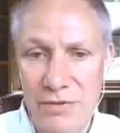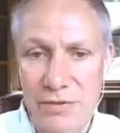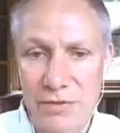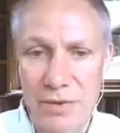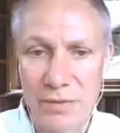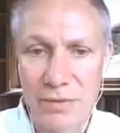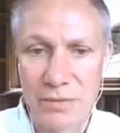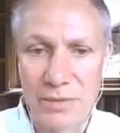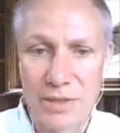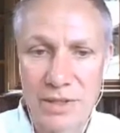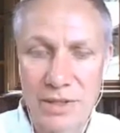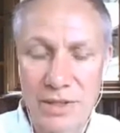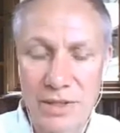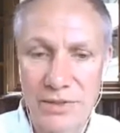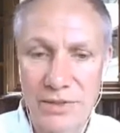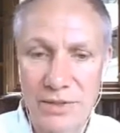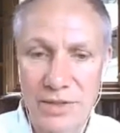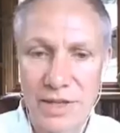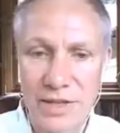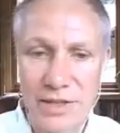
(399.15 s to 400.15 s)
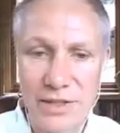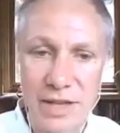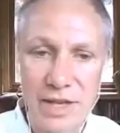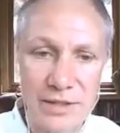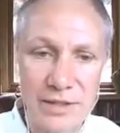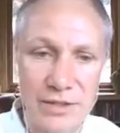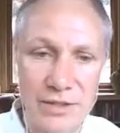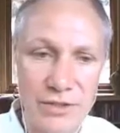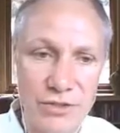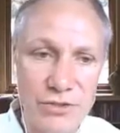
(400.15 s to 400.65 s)
from little things
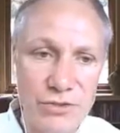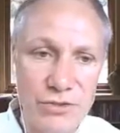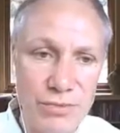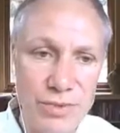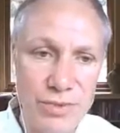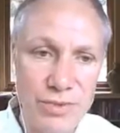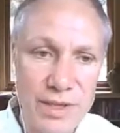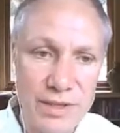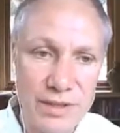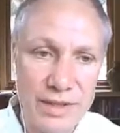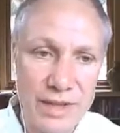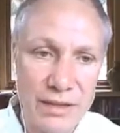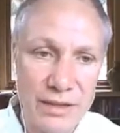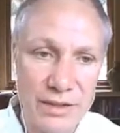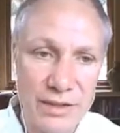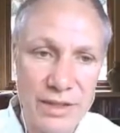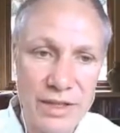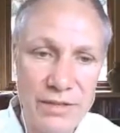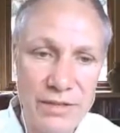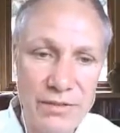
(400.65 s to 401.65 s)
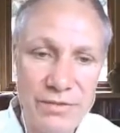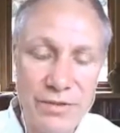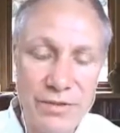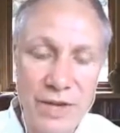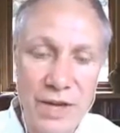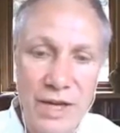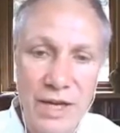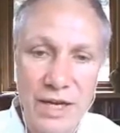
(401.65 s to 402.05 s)
that drill that live